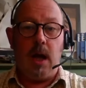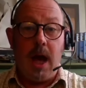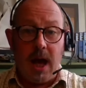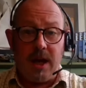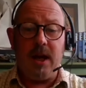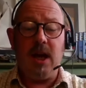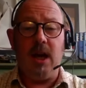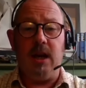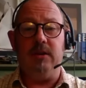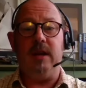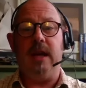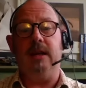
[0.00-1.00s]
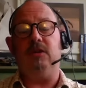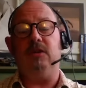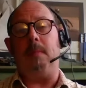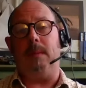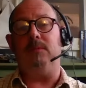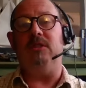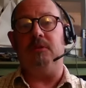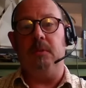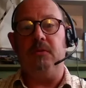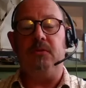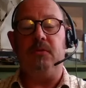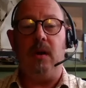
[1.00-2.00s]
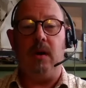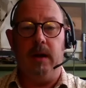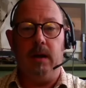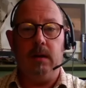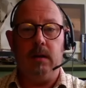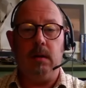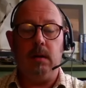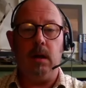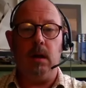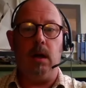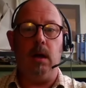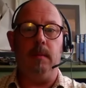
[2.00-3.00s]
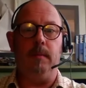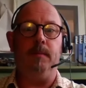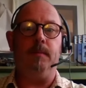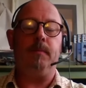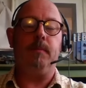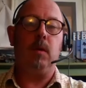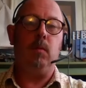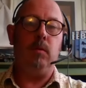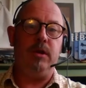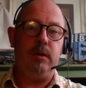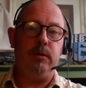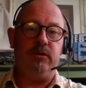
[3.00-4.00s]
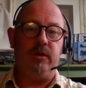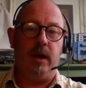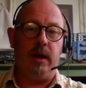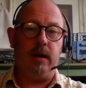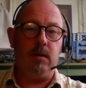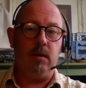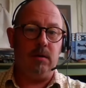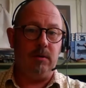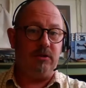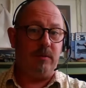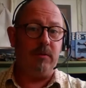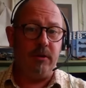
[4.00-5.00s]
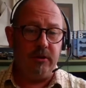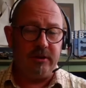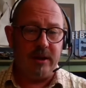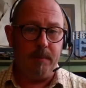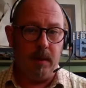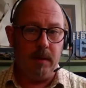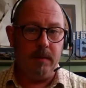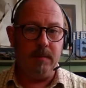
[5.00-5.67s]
had had its baptism of fire um, with the U S A C on the seventh of December,